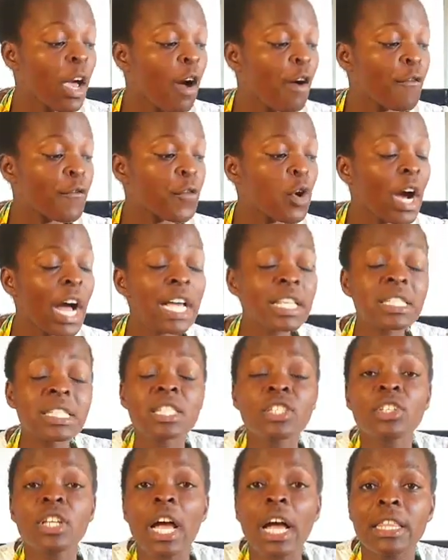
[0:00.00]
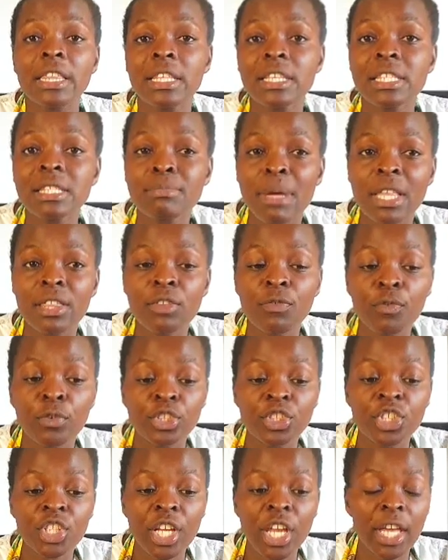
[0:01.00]
For us this month for
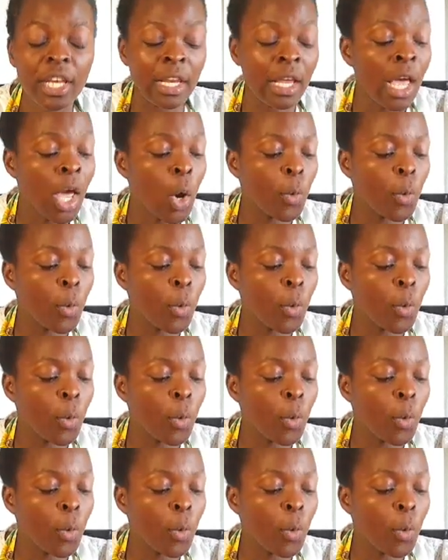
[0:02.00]
chicken.